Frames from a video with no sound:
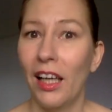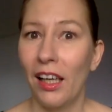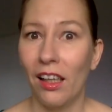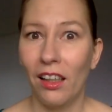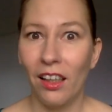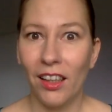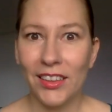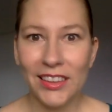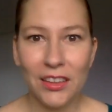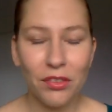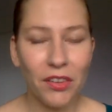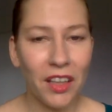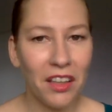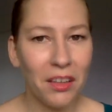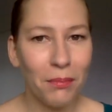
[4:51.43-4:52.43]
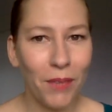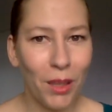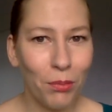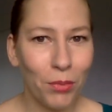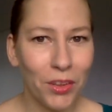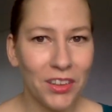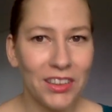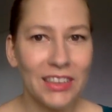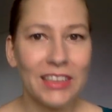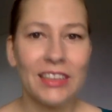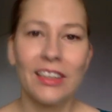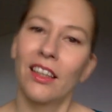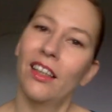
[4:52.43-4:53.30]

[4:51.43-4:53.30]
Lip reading: lots of other members,